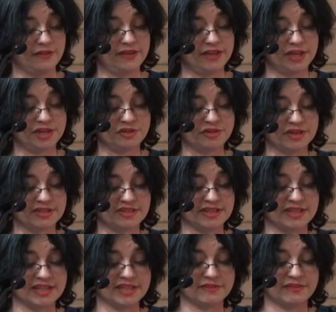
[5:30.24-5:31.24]
The
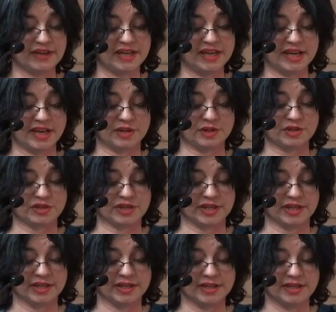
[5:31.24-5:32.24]
intricacies of any
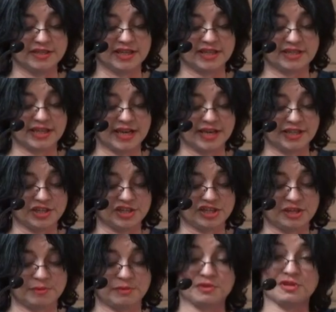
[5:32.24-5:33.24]
country,
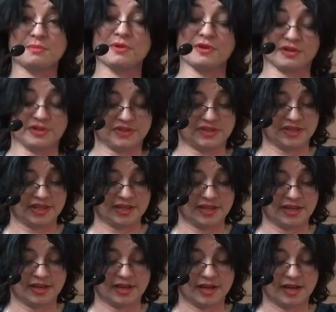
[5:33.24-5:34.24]
dictatorship or
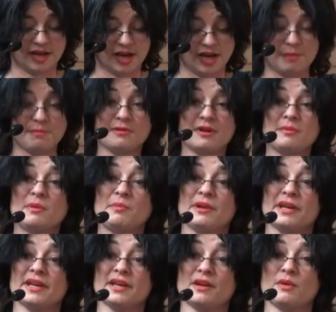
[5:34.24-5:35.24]
democracy, are
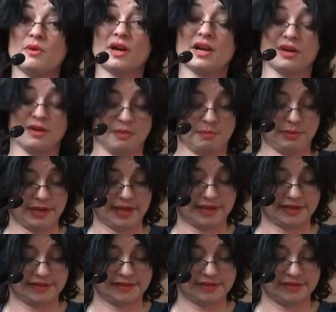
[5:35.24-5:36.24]
probably quite
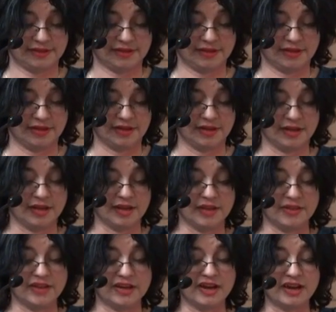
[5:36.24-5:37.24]
complex.
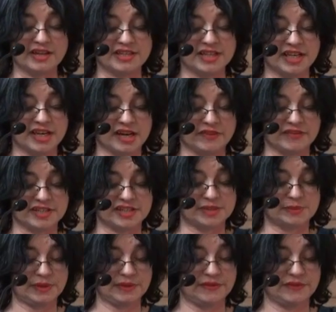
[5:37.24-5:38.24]
The idea of a
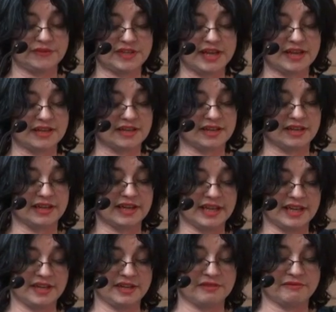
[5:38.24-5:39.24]
swift and
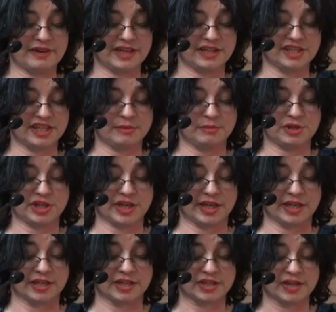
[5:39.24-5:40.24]
clean regime
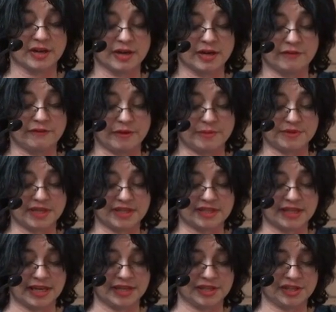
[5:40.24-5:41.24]
change from
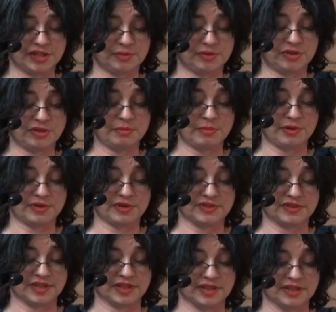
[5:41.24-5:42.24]
dictatorship to
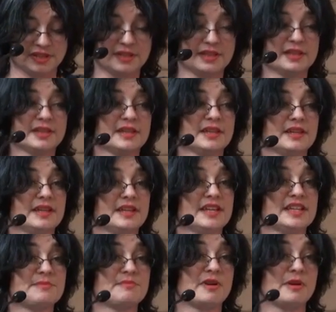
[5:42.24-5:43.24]
democracy
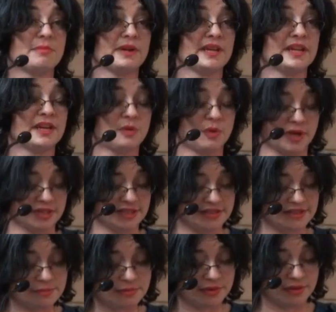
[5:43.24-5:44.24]
is probably quite a
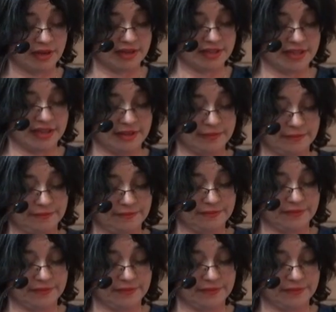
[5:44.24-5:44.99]
simple idea.